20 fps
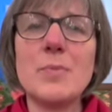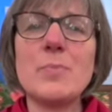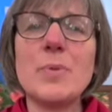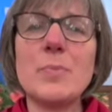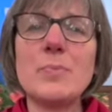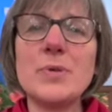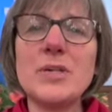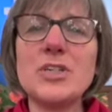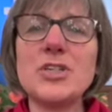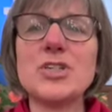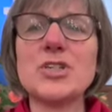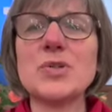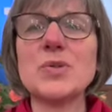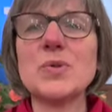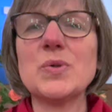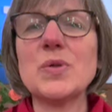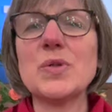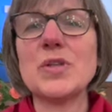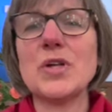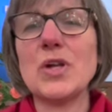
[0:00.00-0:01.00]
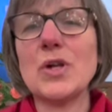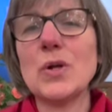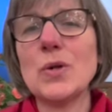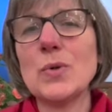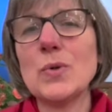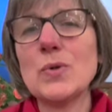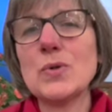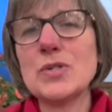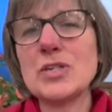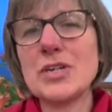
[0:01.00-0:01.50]
but be sure the
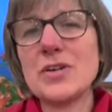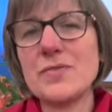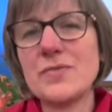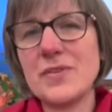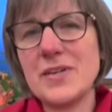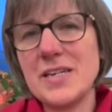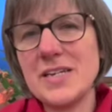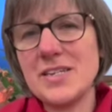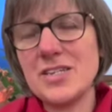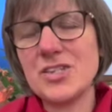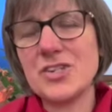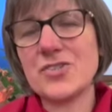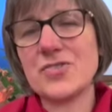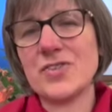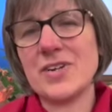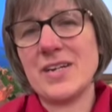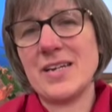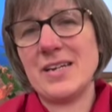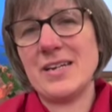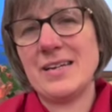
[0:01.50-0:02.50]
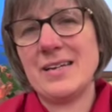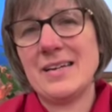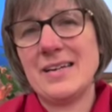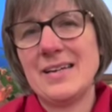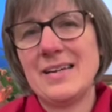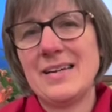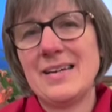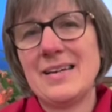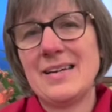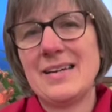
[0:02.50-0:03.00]
Lord of history
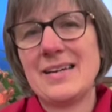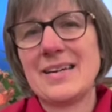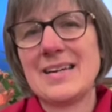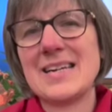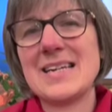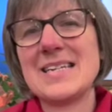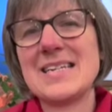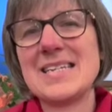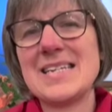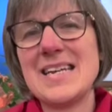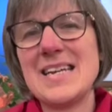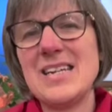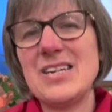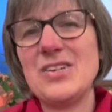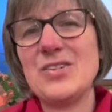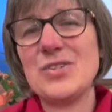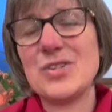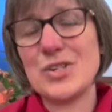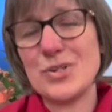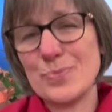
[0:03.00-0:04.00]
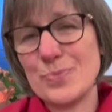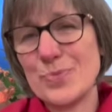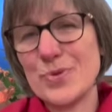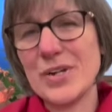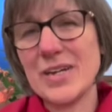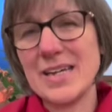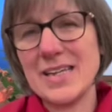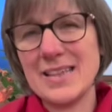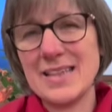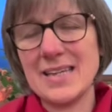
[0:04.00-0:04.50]
continues to
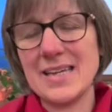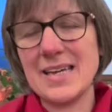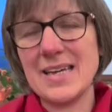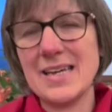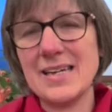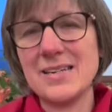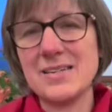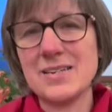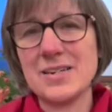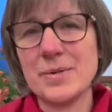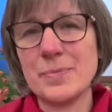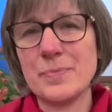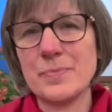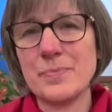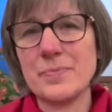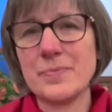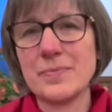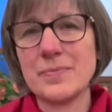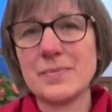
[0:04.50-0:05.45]
bring in the kingdom,